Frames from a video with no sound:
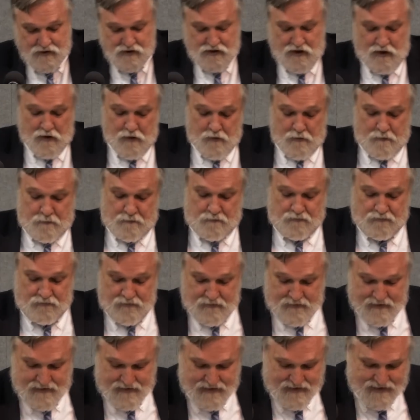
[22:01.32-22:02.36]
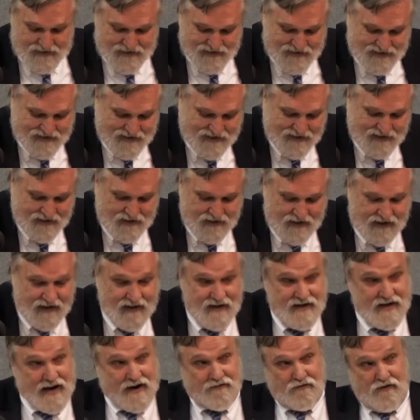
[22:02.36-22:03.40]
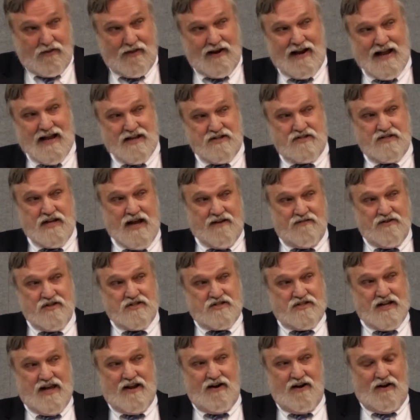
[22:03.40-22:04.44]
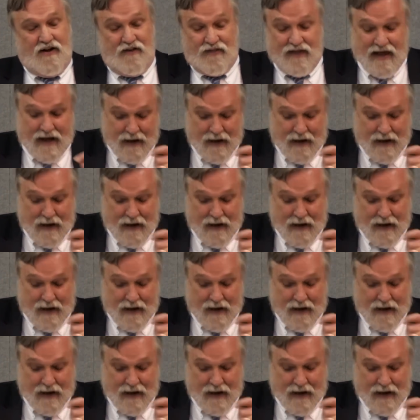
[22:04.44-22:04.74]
So, nevertheless, having said all